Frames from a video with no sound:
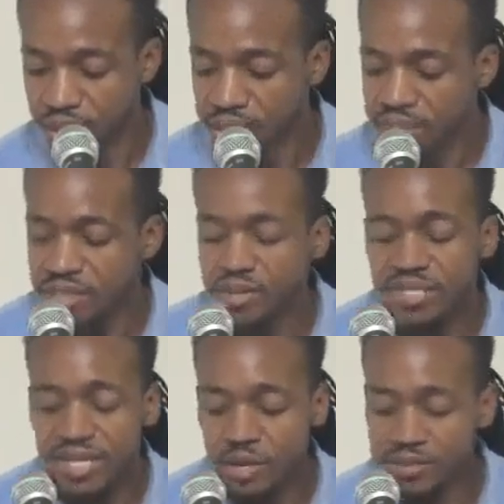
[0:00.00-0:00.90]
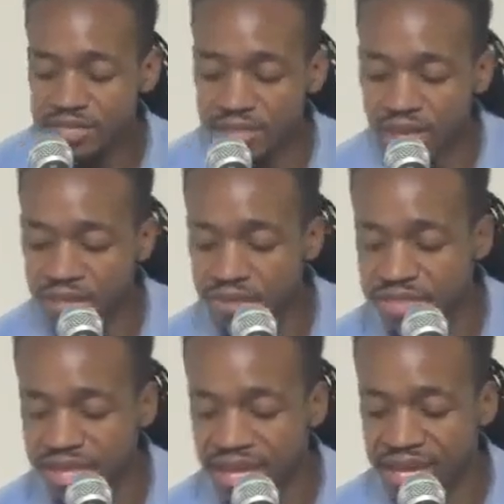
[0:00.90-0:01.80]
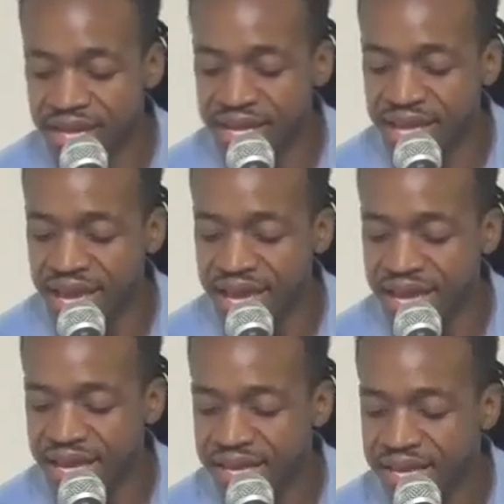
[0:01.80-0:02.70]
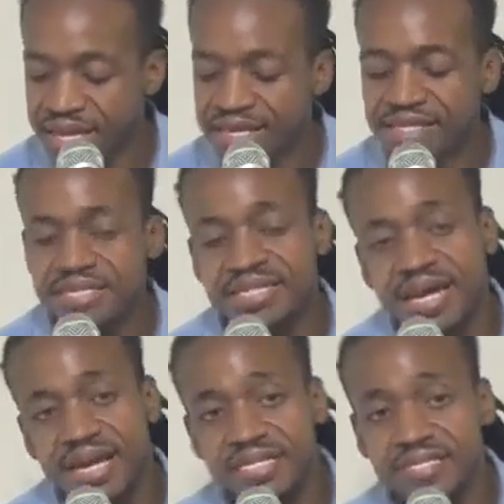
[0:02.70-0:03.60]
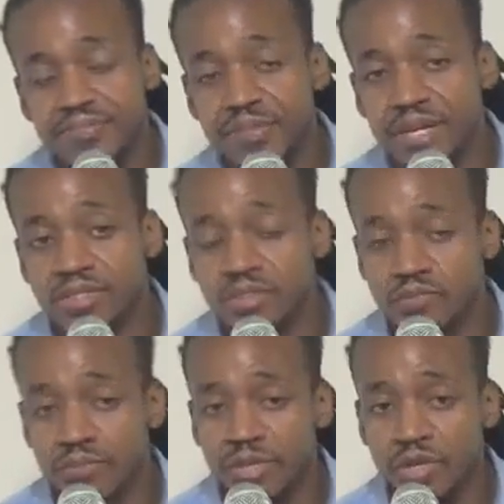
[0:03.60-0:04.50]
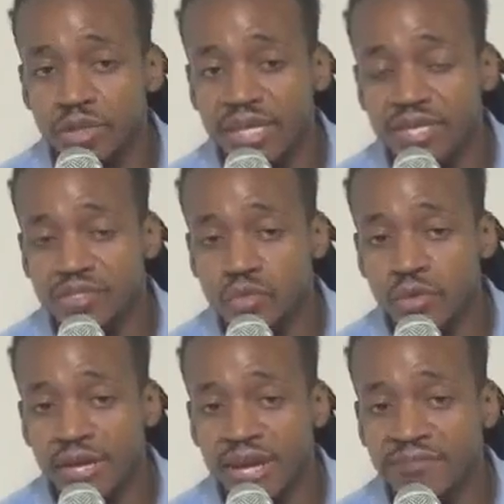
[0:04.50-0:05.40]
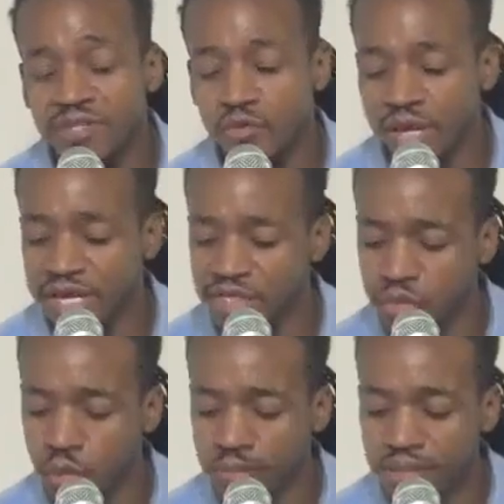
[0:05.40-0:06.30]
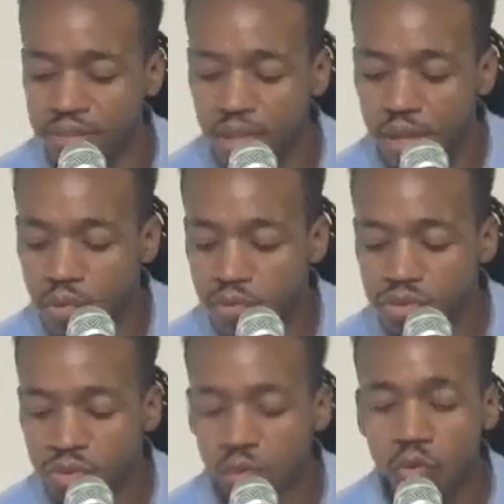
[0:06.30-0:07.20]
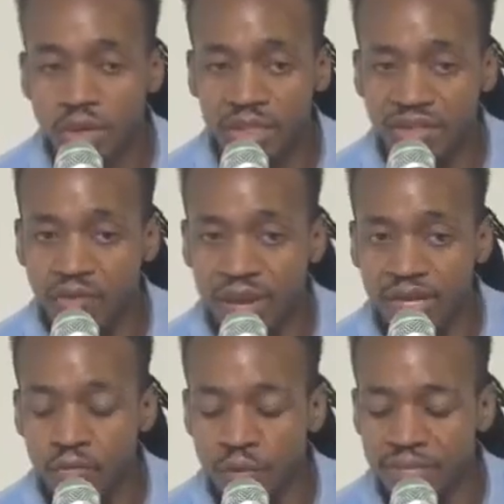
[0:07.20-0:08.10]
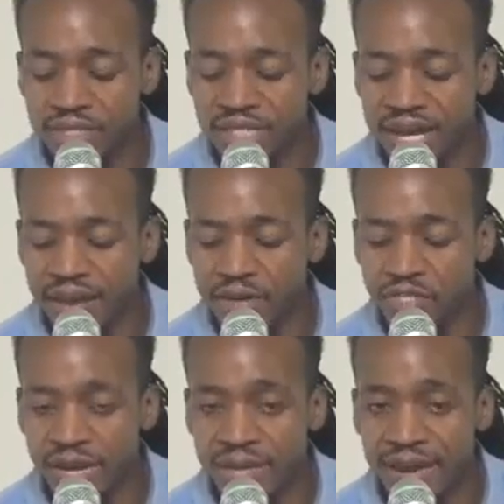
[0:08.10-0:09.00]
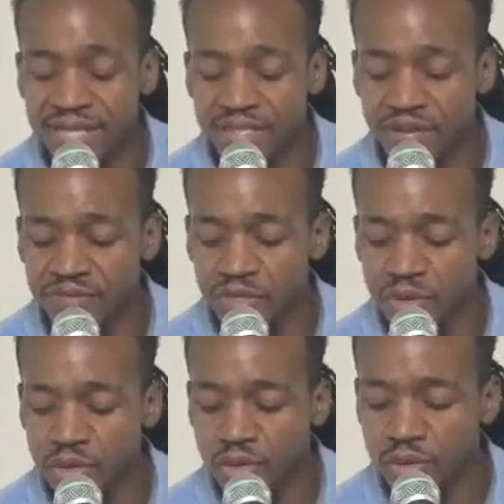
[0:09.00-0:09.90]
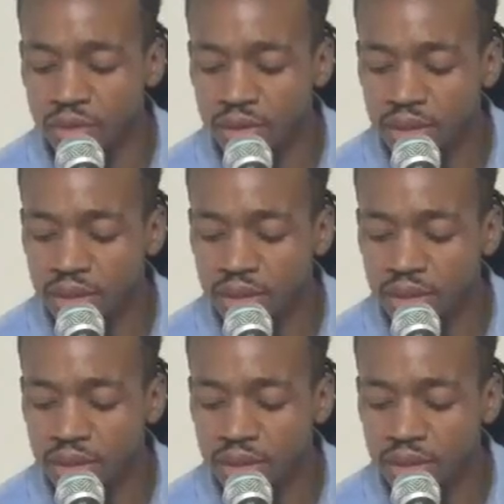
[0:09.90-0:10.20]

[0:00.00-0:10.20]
So, this helps us to understand that this is not just a, purely a story of a deranged woman who stole another random woman's child and tried to pass it off as her own,